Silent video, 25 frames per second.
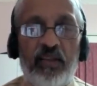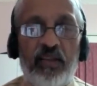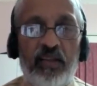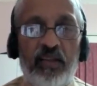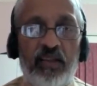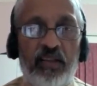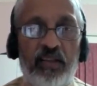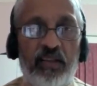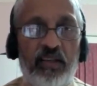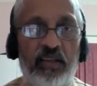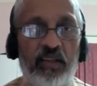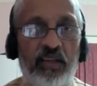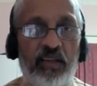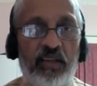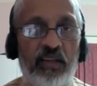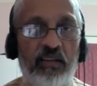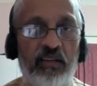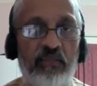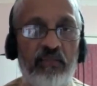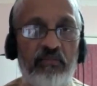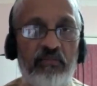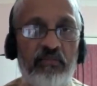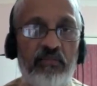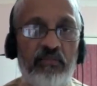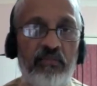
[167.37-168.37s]
And
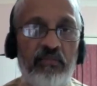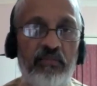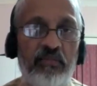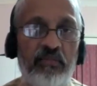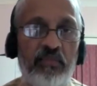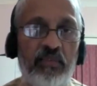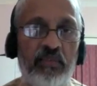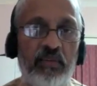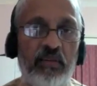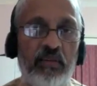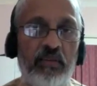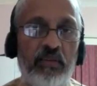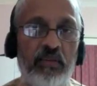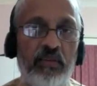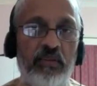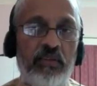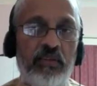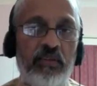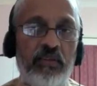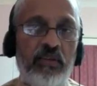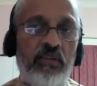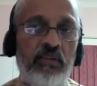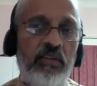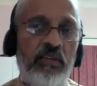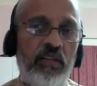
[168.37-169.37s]

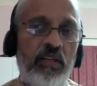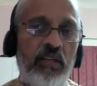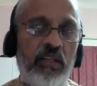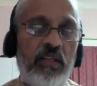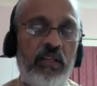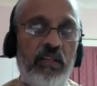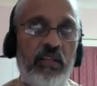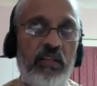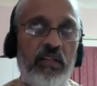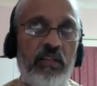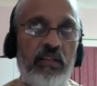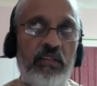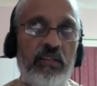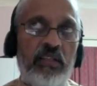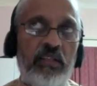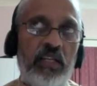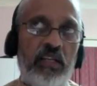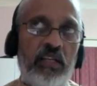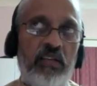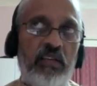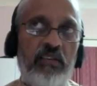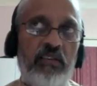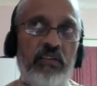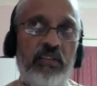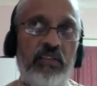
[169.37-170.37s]
so it's like,
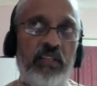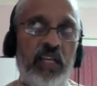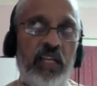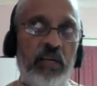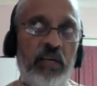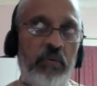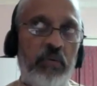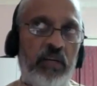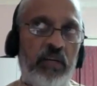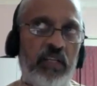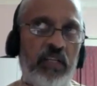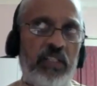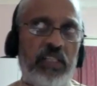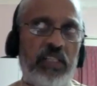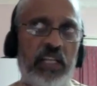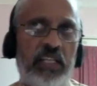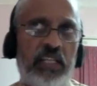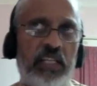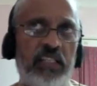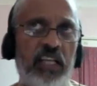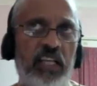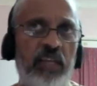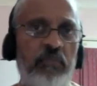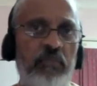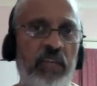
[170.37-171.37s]
you think about it, it's like
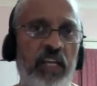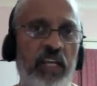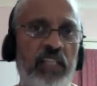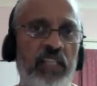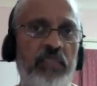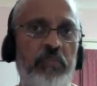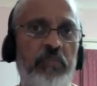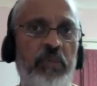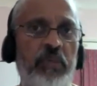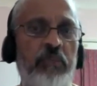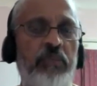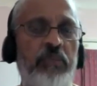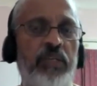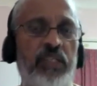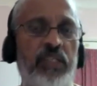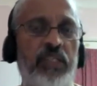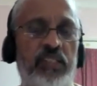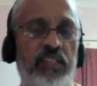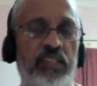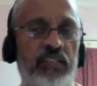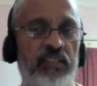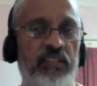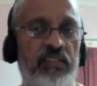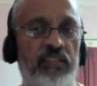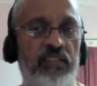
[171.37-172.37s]
10 minutes per
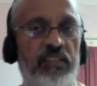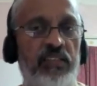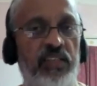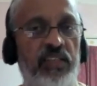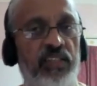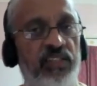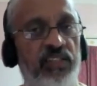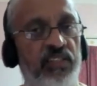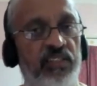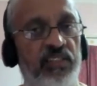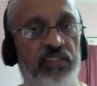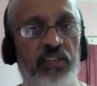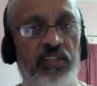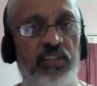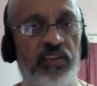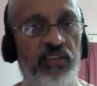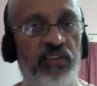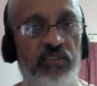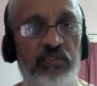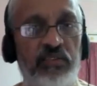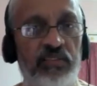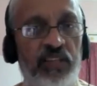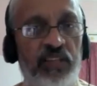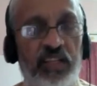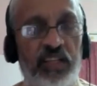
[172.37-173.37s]
person. It's, you
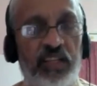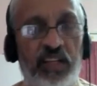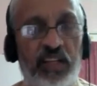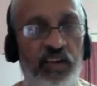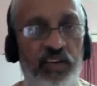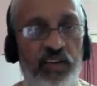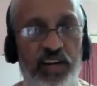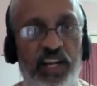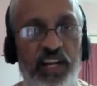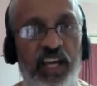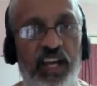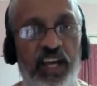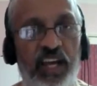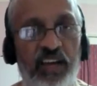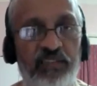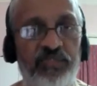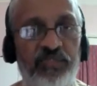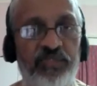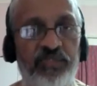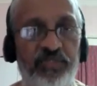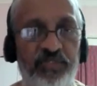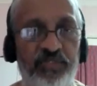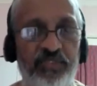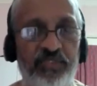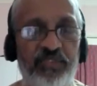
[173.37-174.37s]
know, an hour and a half
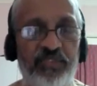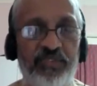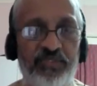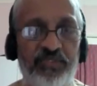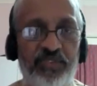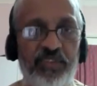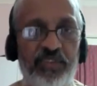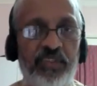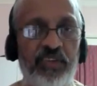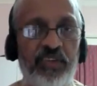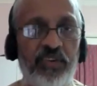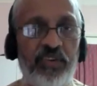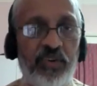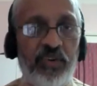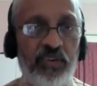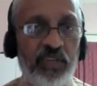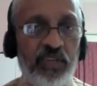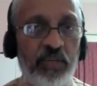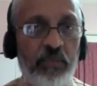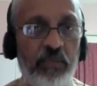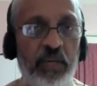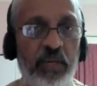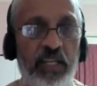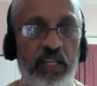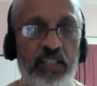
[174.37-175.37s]
for the whole
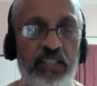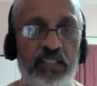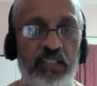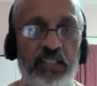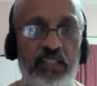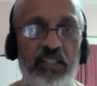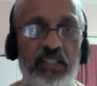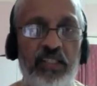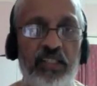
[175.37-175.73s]
debate.